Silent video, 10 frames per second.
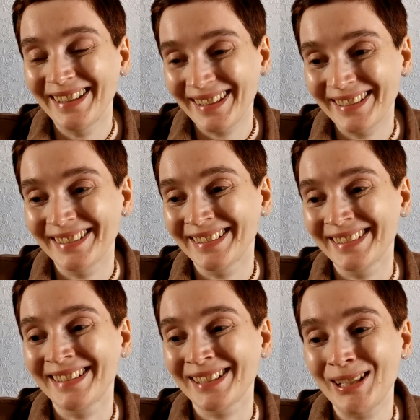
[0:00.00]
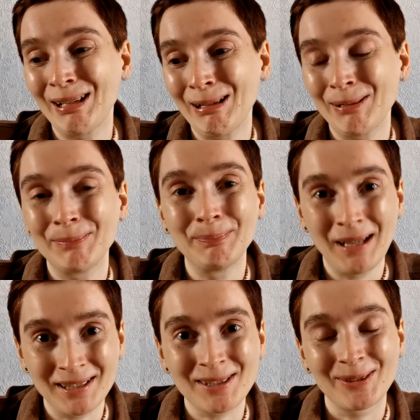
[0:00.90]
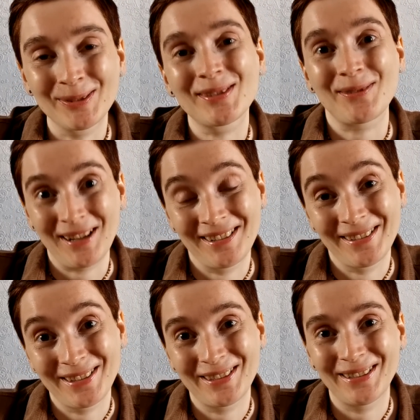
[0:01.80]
and mental strength